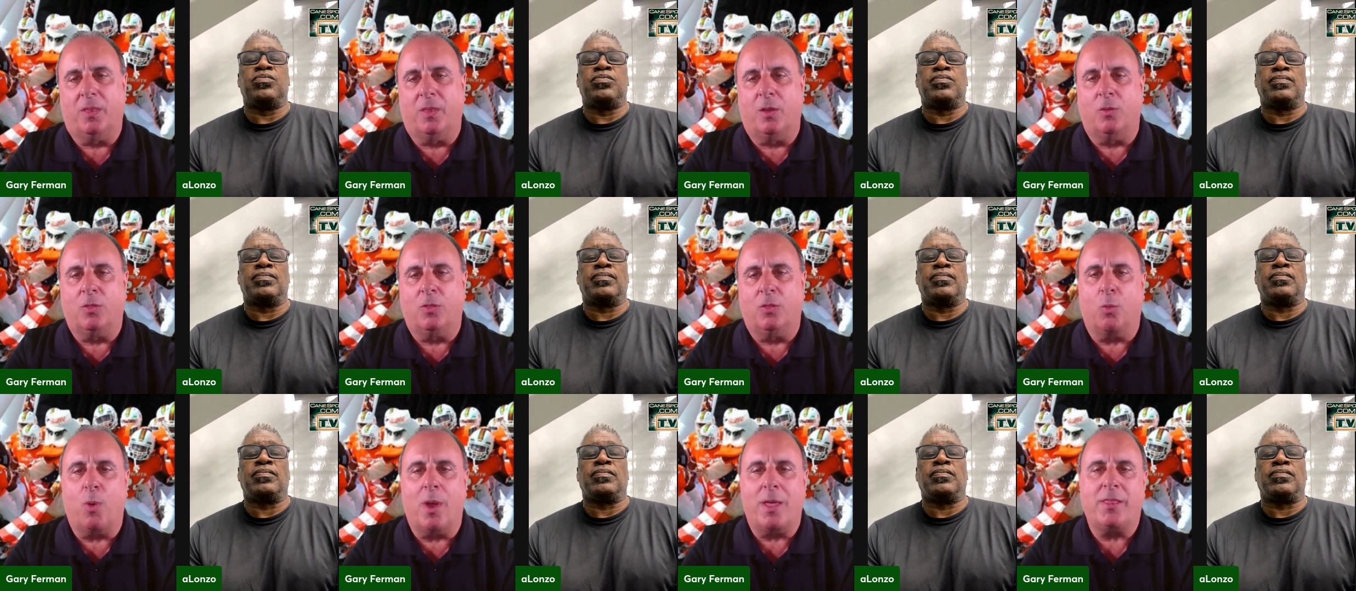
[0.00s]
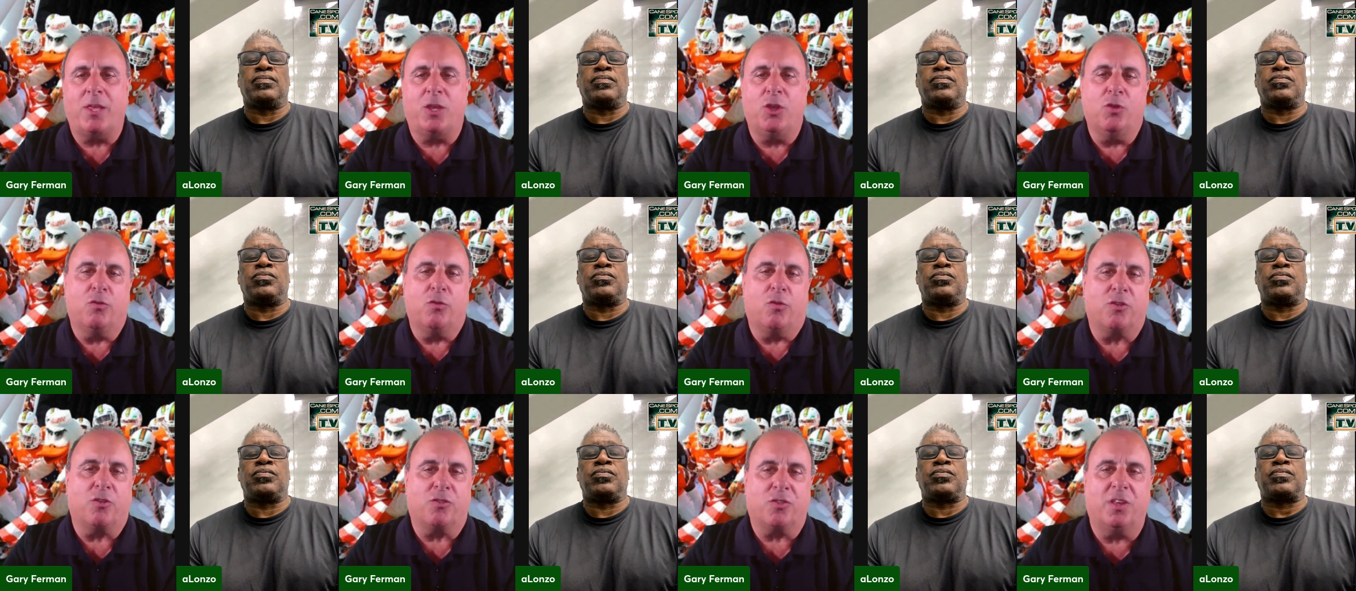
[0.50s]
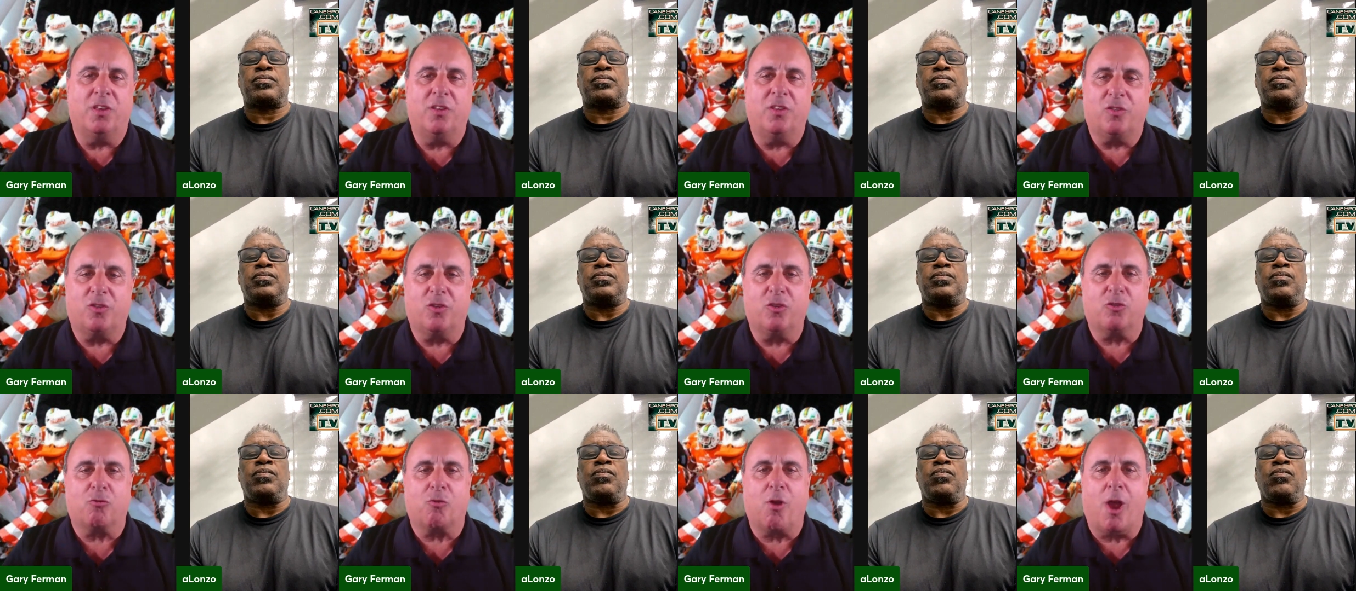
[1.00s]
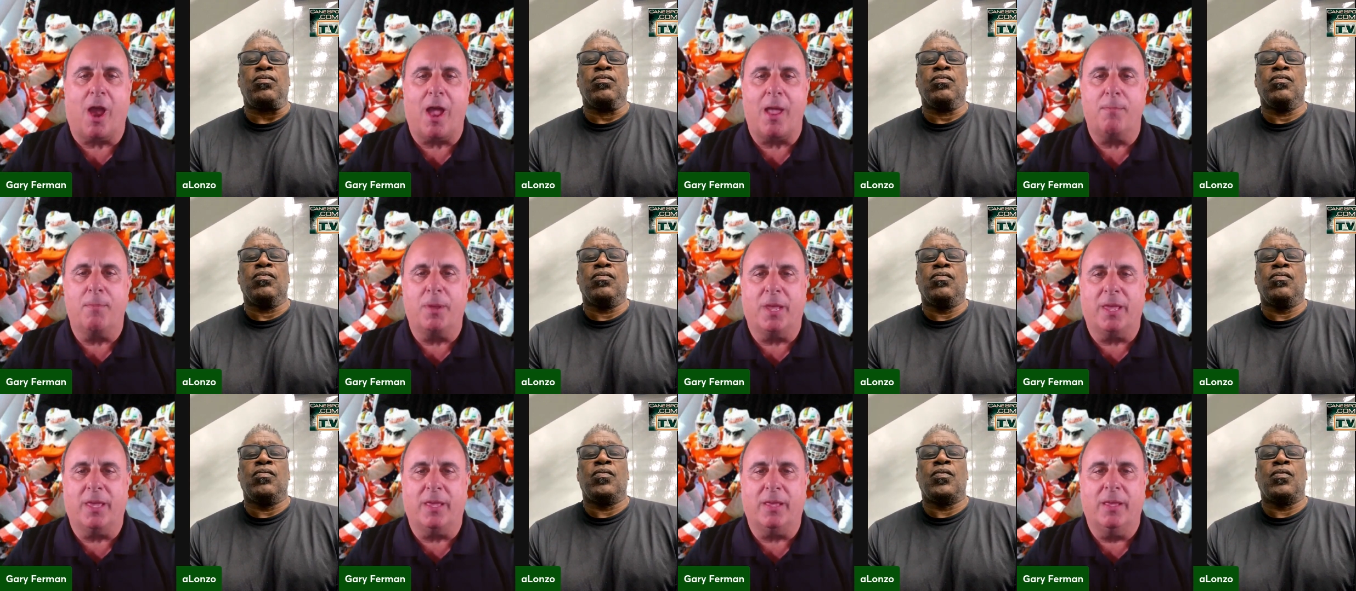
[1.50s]
Speaker 1: the the way the university is
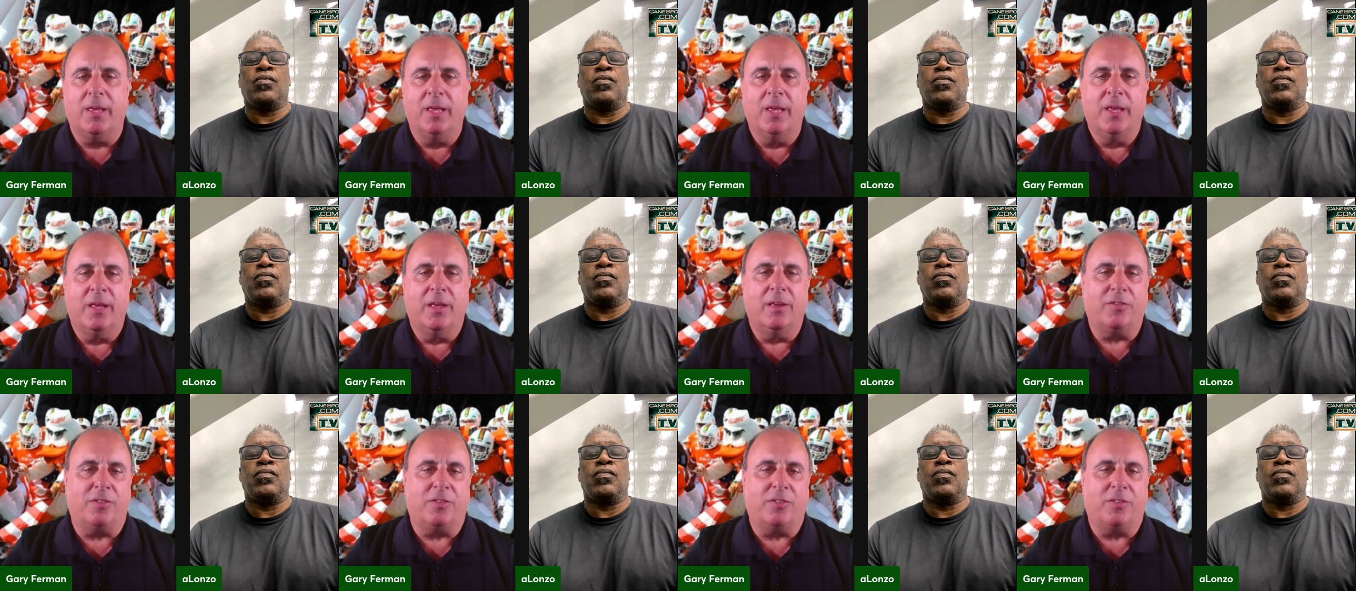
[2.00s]
describing it